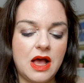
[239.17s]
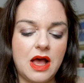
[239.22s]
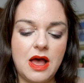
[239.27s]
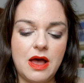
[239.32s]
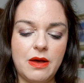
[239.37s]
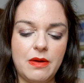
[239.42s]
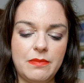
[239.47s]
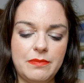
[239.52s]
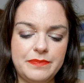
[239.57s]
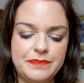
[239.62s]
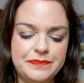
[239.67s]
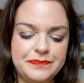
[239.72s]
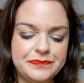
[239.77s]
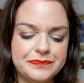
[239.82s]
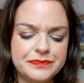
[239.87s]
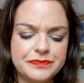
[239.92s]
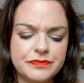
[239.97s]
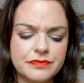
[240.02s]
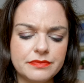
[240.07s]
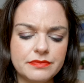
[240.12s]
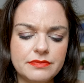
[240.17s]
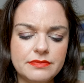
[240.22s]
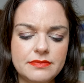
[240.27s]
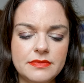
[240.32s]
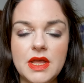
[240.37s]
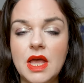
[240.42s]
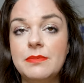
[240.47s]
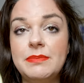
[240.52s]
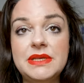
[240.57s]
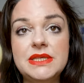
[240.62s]
Um,
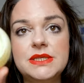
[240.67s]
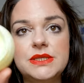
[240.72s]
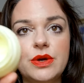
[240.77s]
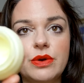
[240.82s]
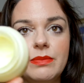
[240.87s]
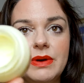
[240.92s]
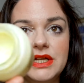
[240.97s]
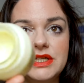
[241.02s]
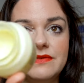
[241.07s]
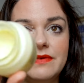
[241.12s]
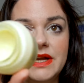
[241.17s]
I mean, so much.